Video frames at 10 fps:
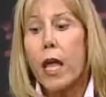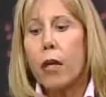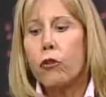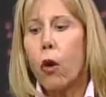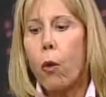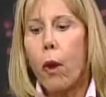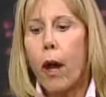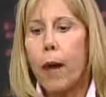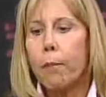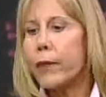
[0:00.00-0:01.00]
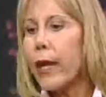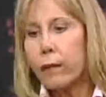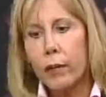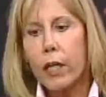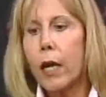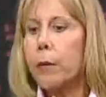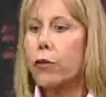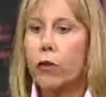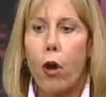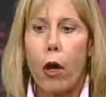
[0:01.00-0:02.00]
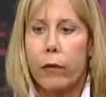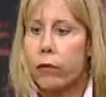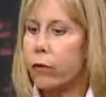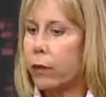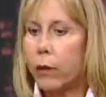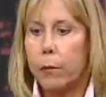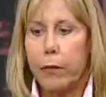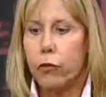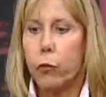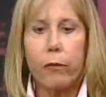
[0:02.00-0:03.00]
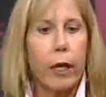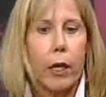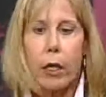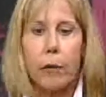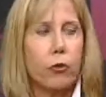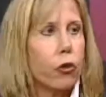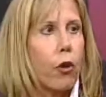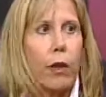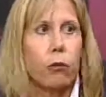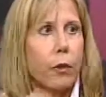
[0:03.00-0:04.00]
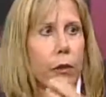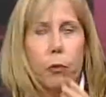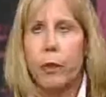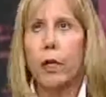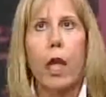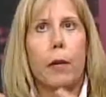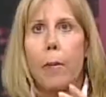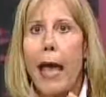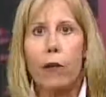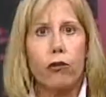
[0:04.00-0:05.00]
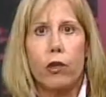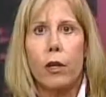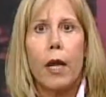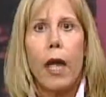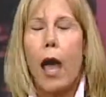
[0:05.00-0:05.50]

So yes, he comes across, Mr. Rivera comes across with a lot of passion.